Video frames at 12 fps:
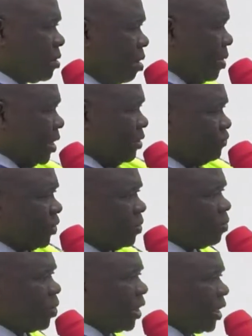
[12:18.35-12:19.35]
Come in the
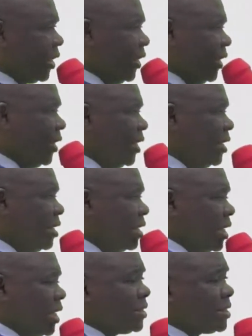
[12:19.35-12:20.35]
front quickly.
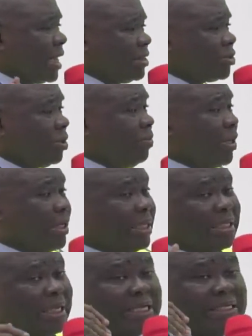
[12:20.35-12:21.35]
Instant. Somebody need
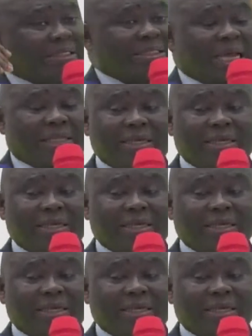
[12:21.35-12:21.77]
instant.